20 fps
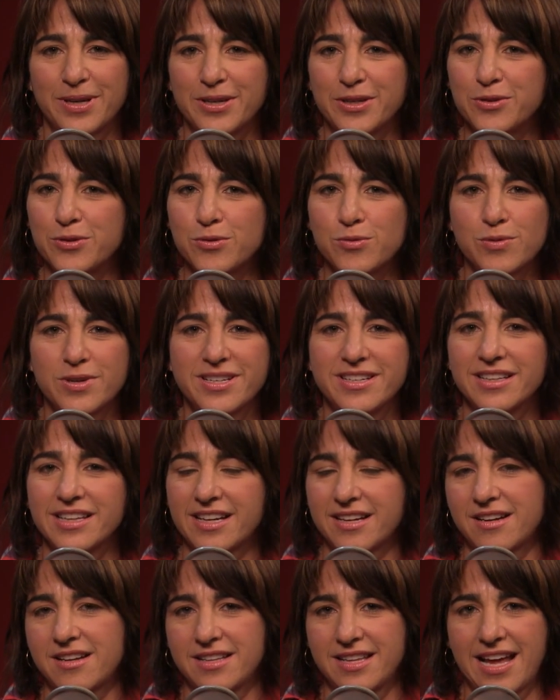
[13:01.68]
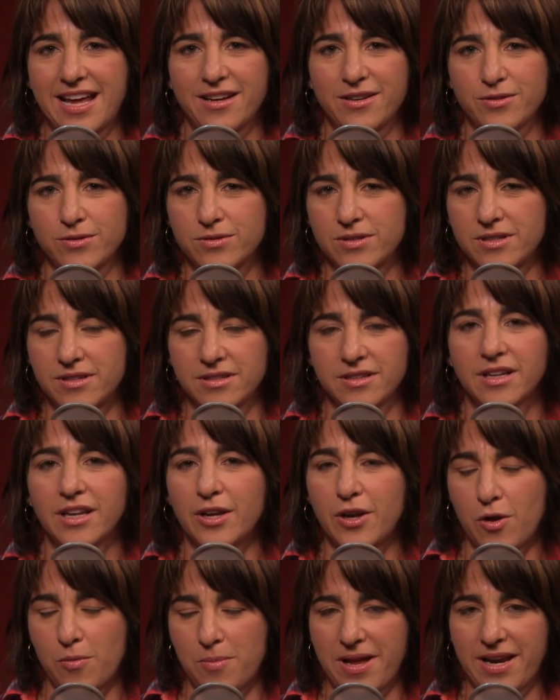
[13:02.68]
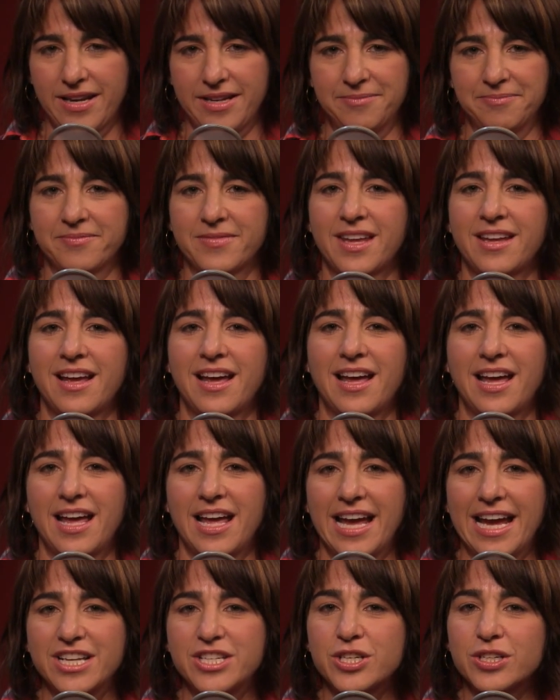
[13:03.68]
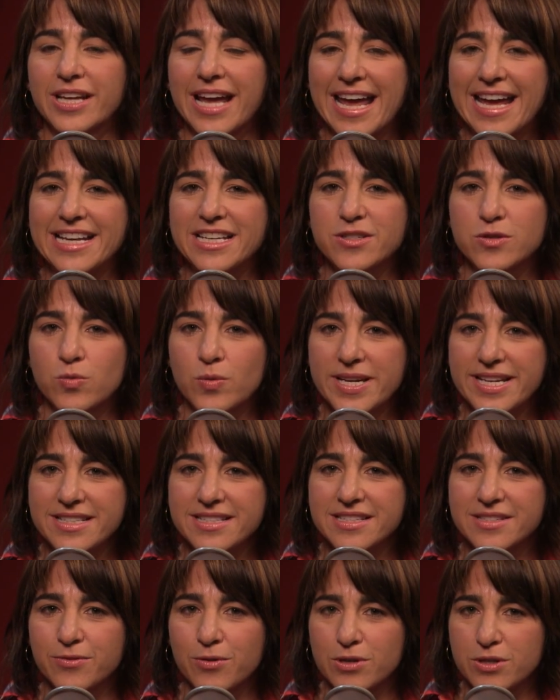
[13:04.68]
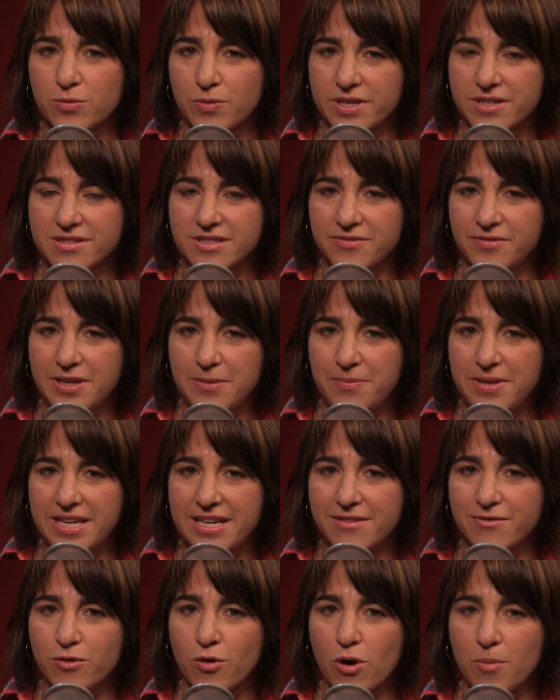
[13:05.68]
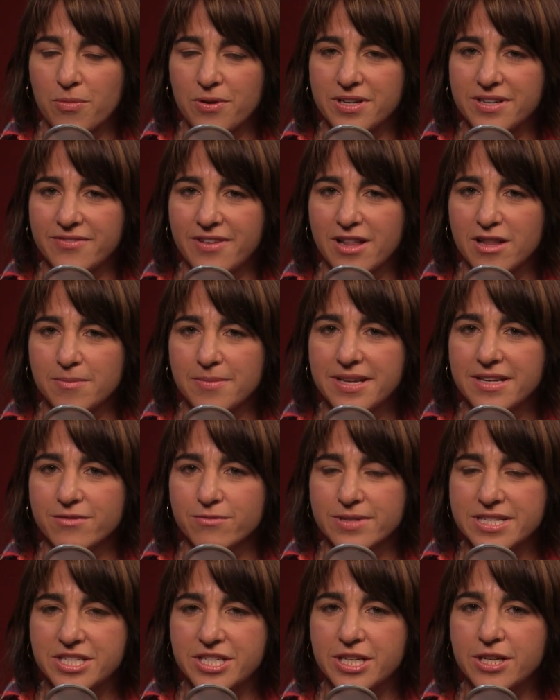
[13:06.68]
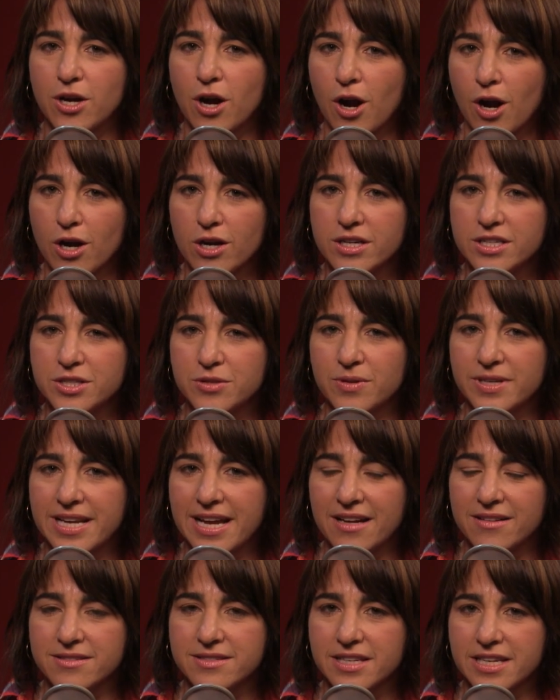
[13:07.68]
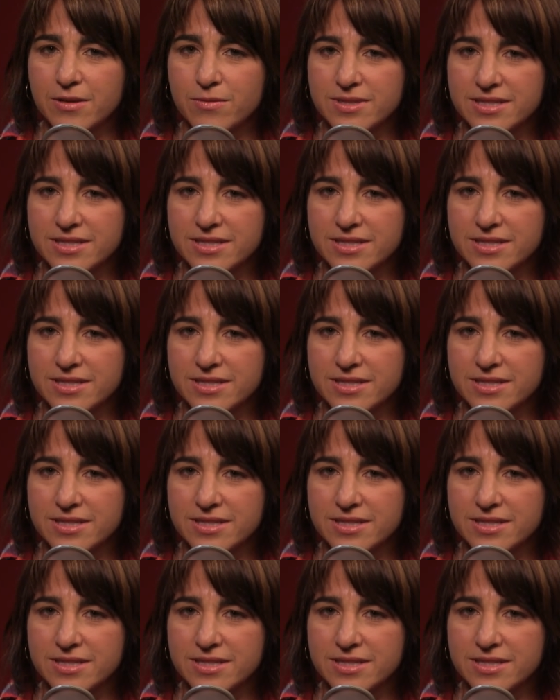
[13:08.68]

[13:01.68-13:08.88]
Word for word: But who would click on that, Google? Nobody. It took eight tweets for Twitter's VP of Corporate Development, Rishi Garg, to announce that he